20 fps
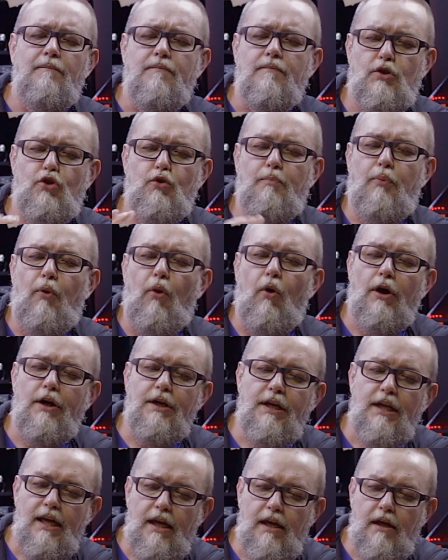
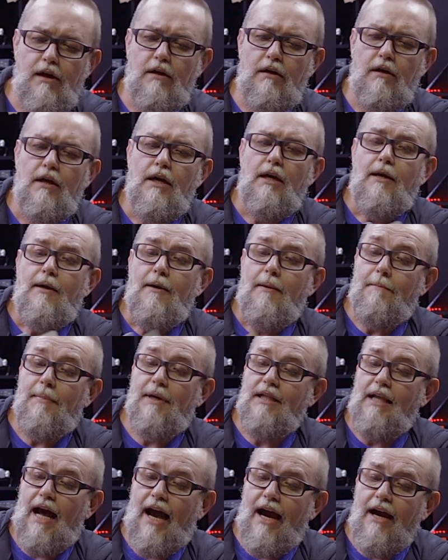support here,
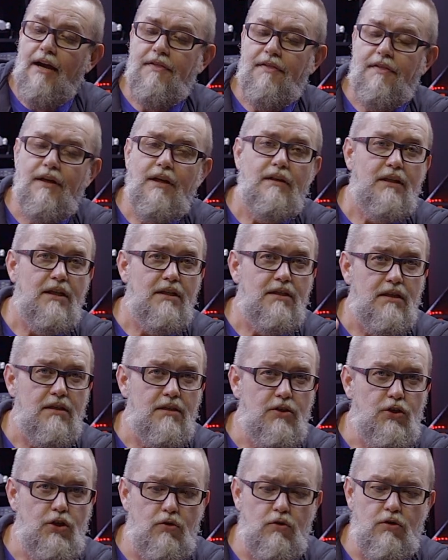but I think this
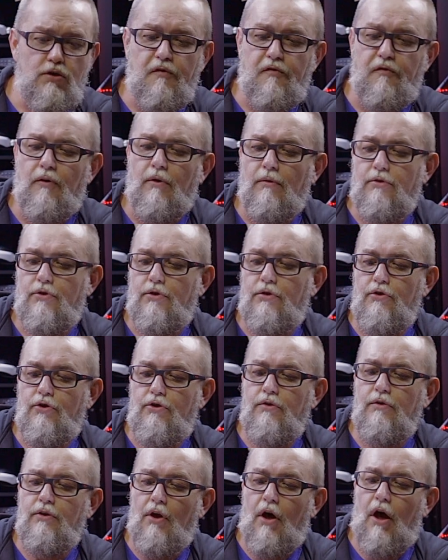is useful to
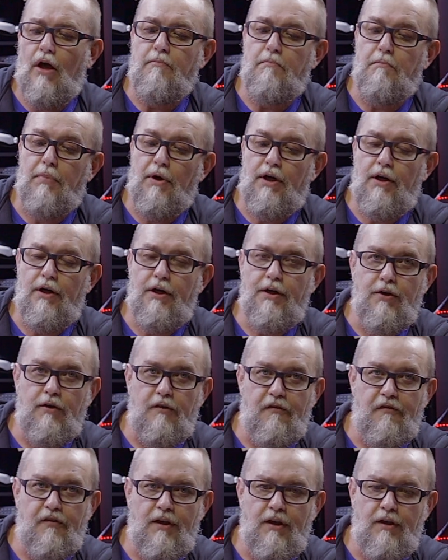do not burn
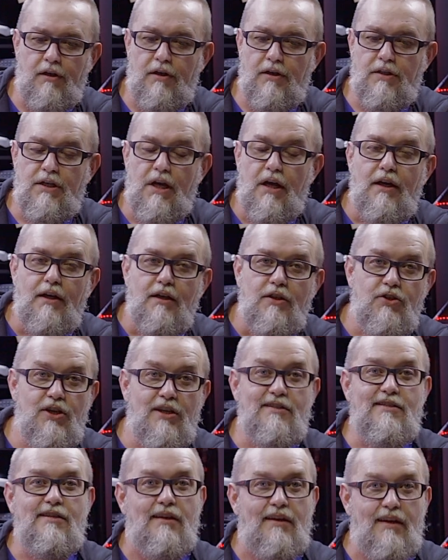your fingers
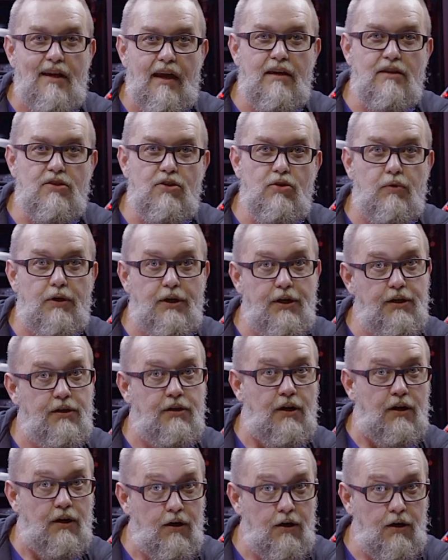just in case you are in
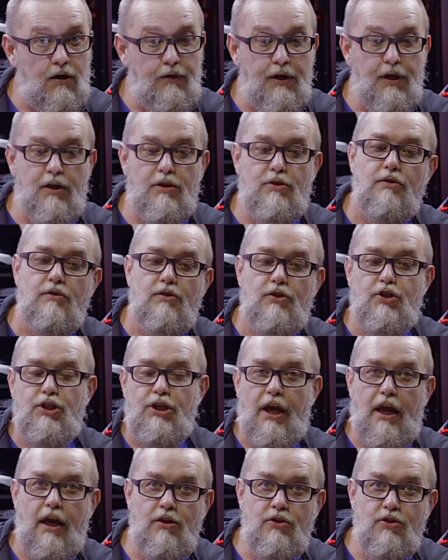a hurry to
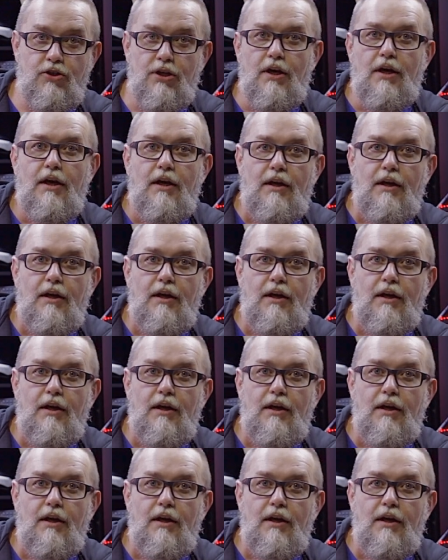change